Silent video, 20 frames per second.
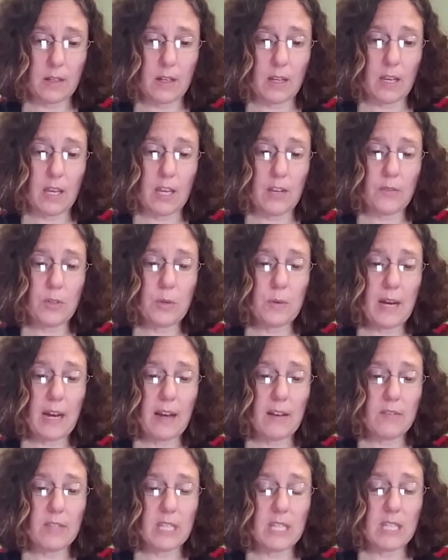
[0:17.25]
If you
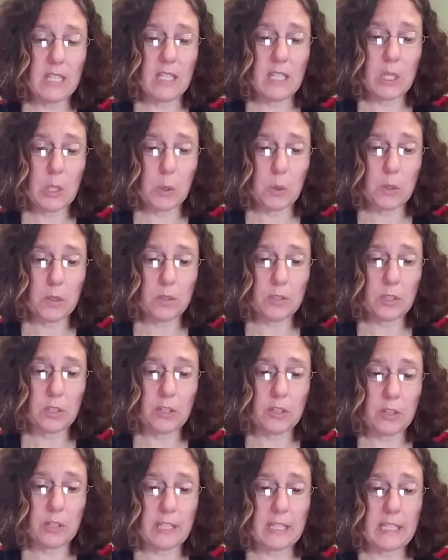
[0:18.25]
have the Healy Gold or
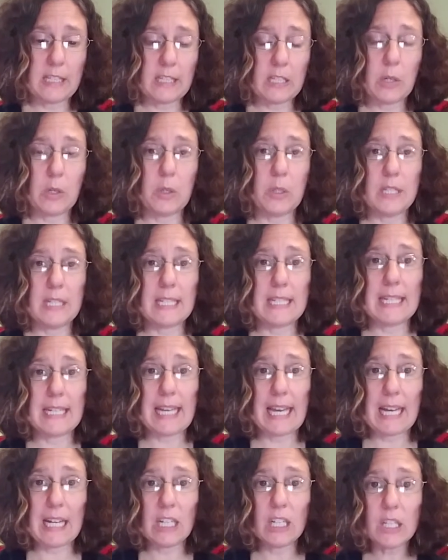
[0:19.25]
the Healy
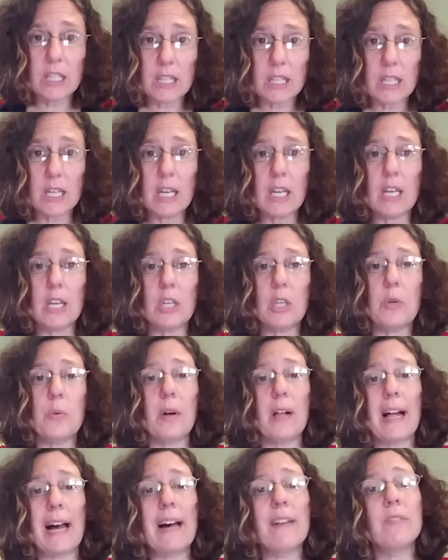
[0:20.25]
Holistic Health, you
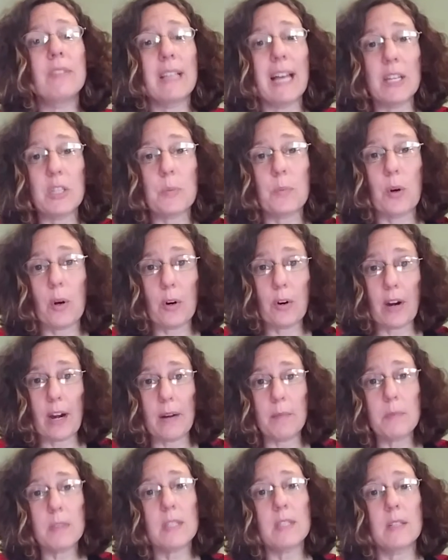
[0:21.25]
will have less
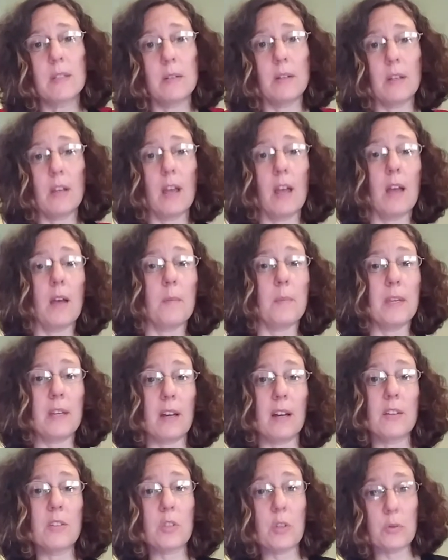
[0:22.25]
programs
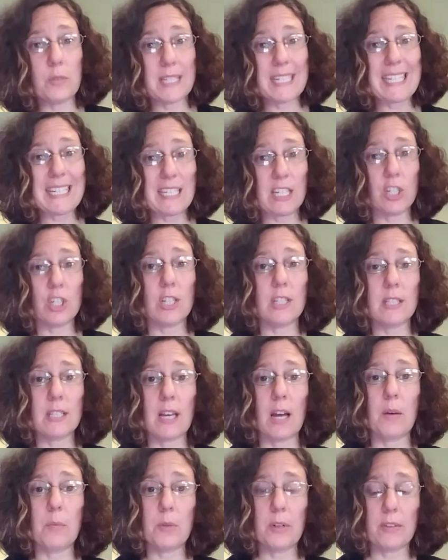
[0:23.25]
because those editions
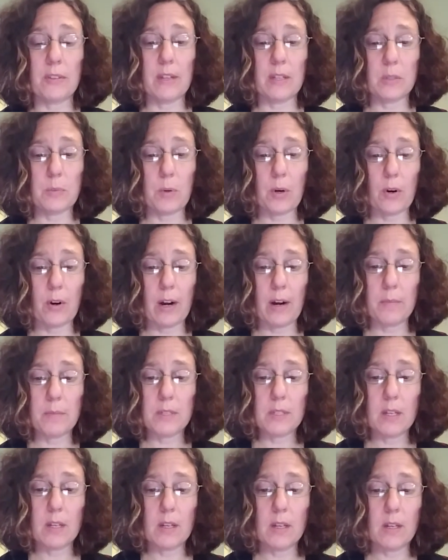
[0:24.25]
come with less programs.
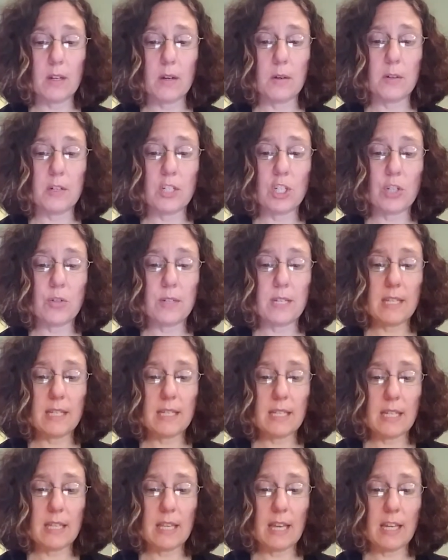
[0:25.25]
You can
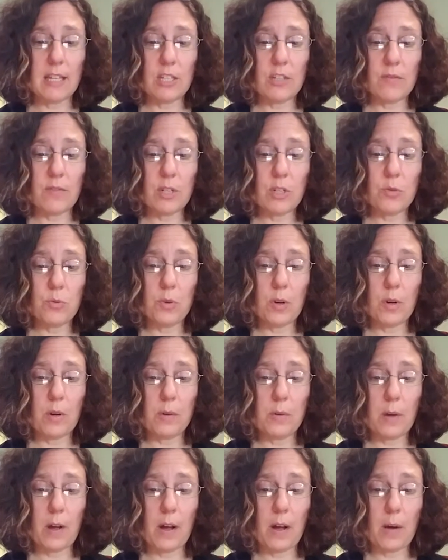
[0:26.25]
see the
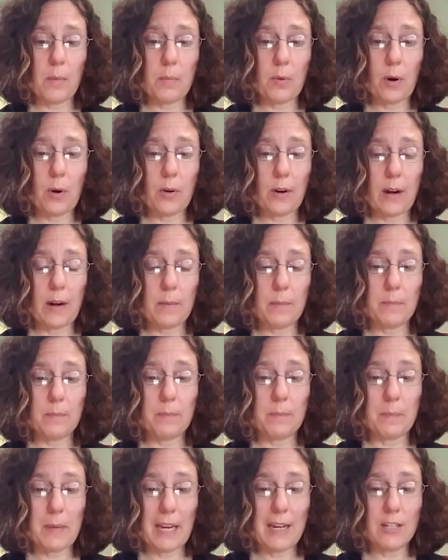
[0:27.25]
individual program
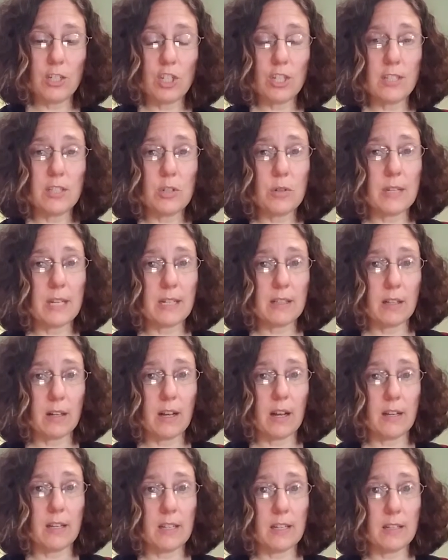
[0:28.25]
pages. You can click
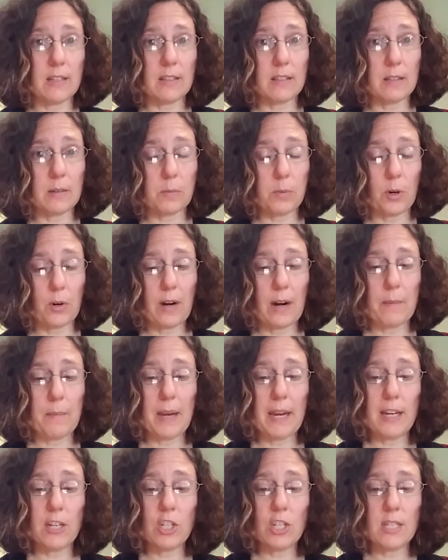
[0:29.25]
on the program
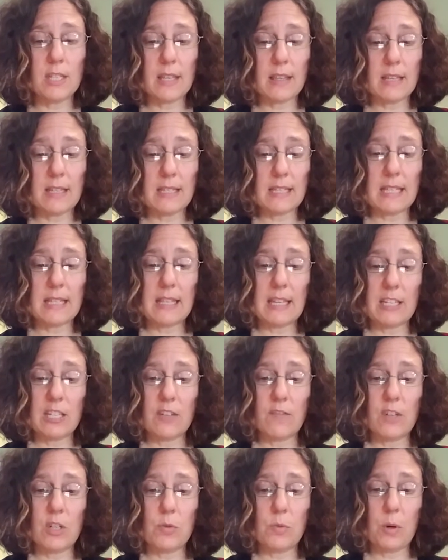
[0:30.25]
pages and then see the
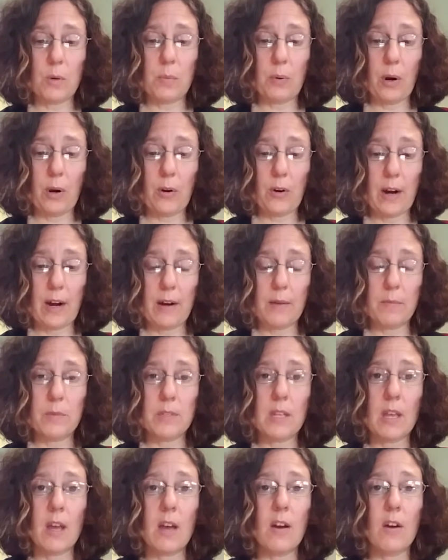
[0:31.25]
individual
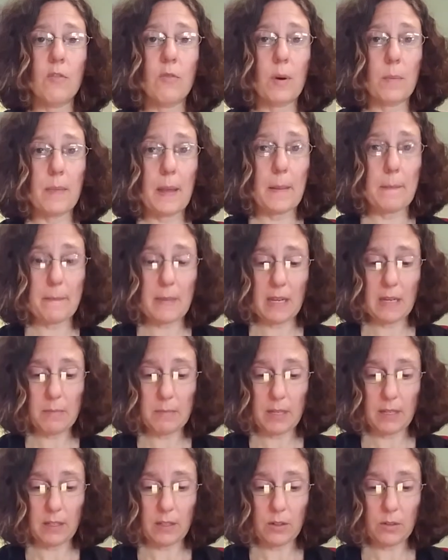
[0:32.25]
programs from that main
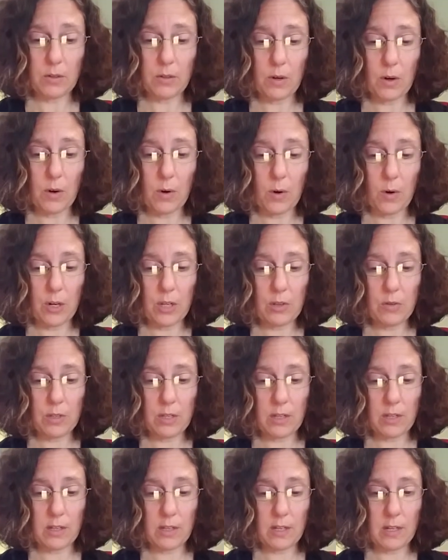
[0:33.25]
menu, or you
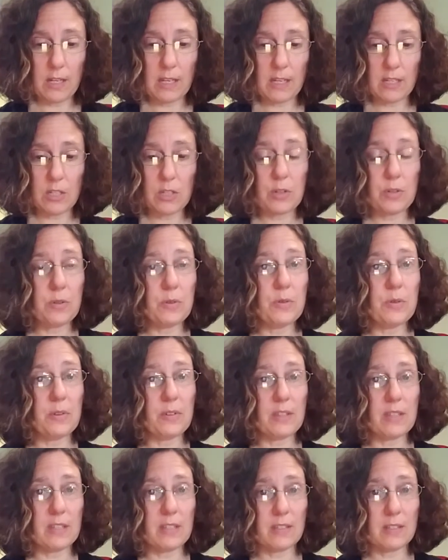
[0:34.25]
can get to
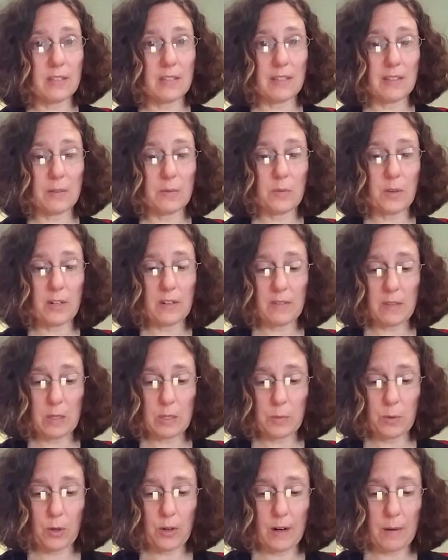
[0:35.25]
this one of these
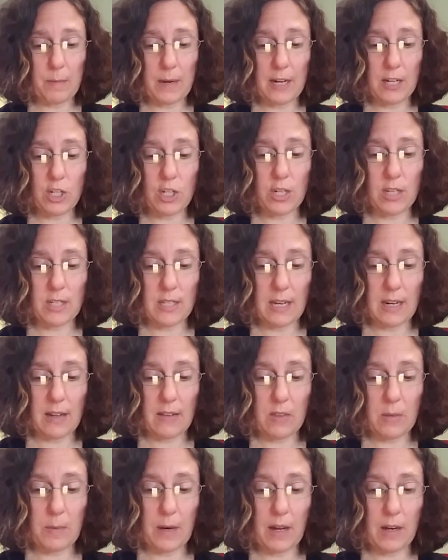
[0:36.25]
program pages, and
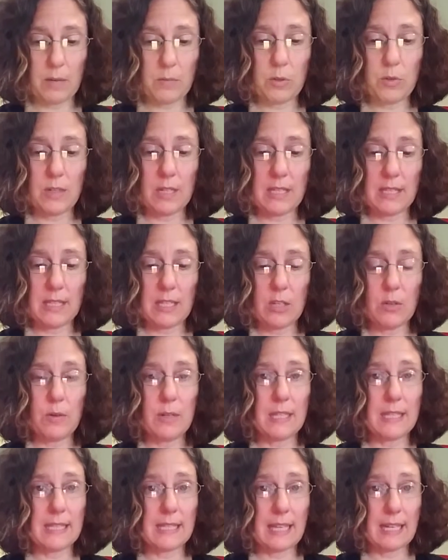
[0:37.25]
at the bottom you can
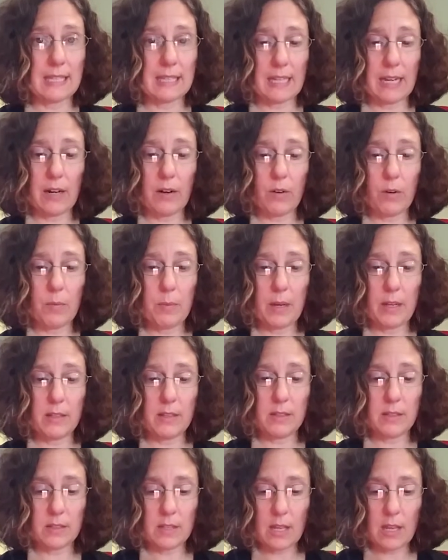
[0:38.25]
select the arrow
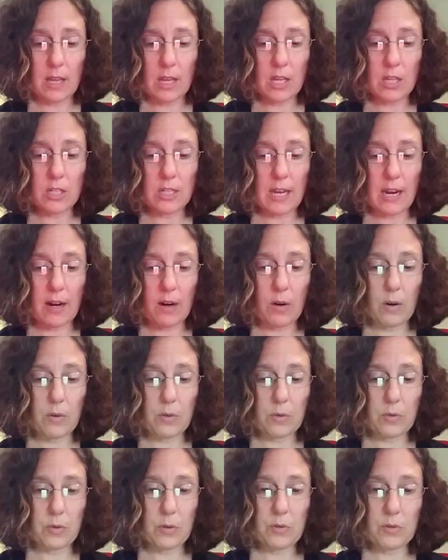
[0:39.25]
buttons to arrow
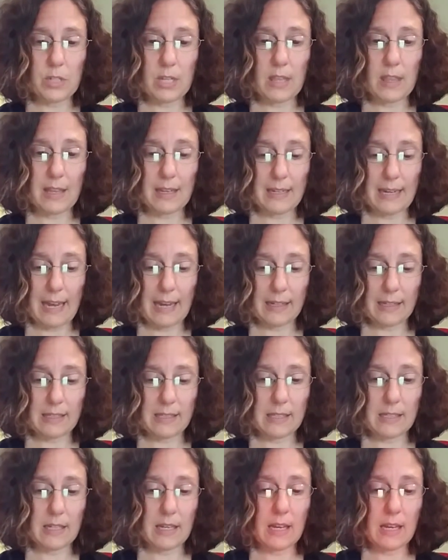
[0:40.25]
through to the next